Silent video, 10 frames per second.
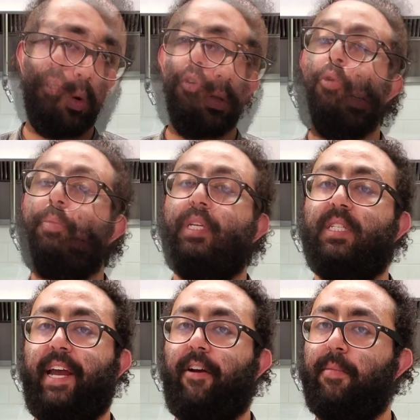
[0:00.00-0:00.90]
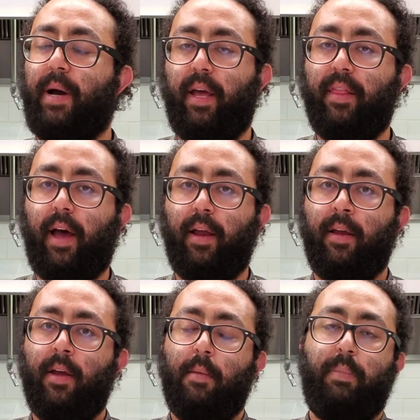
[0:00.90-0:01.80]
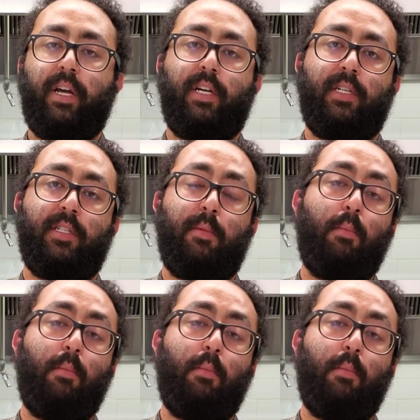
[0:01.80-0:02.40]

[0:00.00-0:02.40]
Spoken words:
But don't be scared by that, because